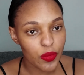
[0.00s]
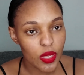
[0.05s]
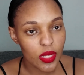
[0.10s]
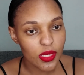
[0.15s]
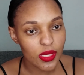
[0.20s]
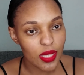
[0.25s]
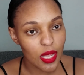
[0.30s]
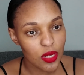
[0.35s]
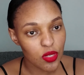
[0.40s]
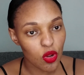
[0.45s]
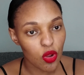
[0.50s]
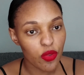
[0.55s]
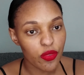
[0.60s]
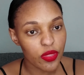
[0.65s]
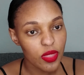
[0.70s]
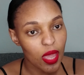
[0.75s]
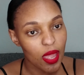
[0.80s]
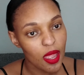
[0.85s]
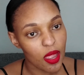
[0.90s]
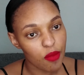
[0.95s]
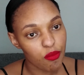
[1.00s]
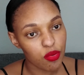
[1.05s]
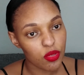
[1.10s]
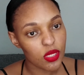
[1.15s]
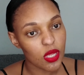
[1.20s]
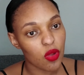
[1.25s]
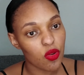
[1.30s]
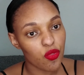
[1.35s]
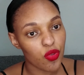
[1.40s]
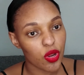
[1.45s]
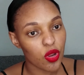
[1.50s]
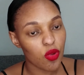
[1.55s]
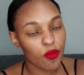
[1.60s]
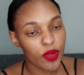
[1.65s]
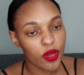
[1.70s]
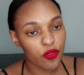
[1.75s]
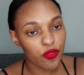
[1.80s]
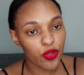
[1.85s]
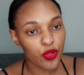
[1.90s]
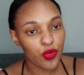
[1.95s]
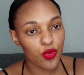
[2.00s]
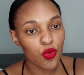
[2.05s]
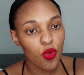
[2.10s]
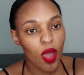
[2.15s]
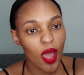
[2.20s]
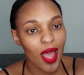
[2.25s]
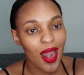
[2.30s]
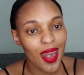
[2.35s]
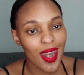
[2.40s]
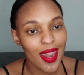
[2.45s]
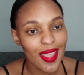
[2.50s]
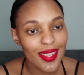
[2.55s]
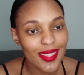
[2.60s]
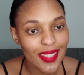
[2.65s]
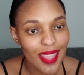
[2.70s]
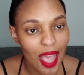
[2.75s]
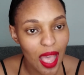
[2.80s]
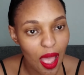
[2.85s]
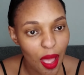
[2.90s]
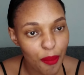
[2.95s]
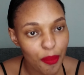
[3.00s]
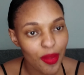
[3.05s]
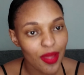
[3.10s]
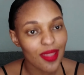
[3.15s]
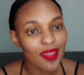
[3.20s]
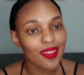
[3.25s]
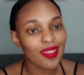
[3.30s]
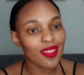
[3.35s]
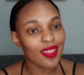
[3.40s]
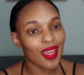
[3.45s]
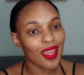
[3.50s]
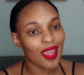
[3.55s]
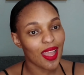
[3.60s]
set of thigh high boots I would recommend for you are lace up thigh